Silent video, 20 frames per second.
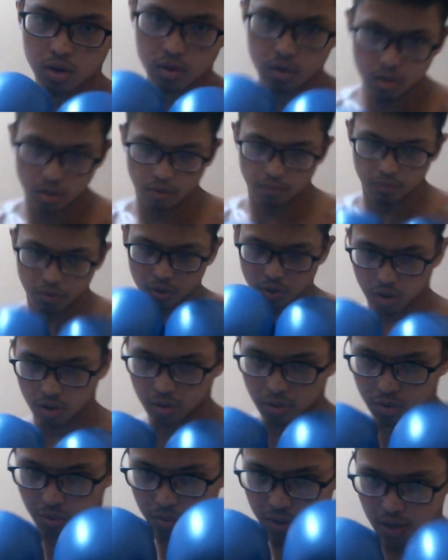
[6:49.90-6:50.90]
if you're gonna
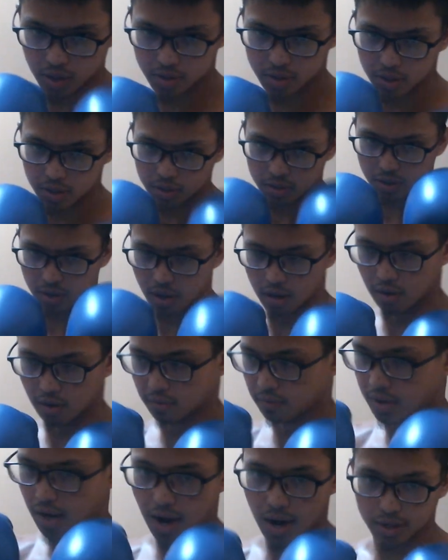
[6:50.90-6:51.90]
do this instead
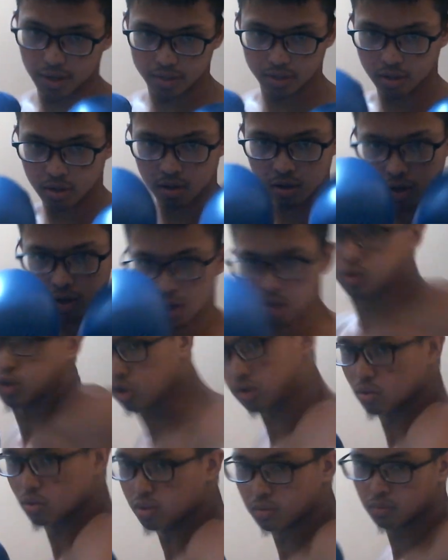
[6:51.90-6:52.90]
of that,
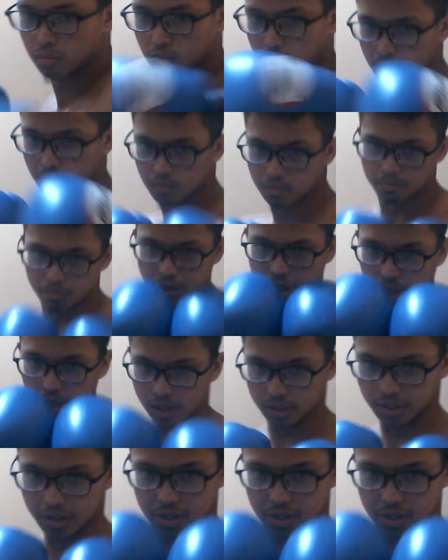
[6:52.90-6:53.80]
peeling the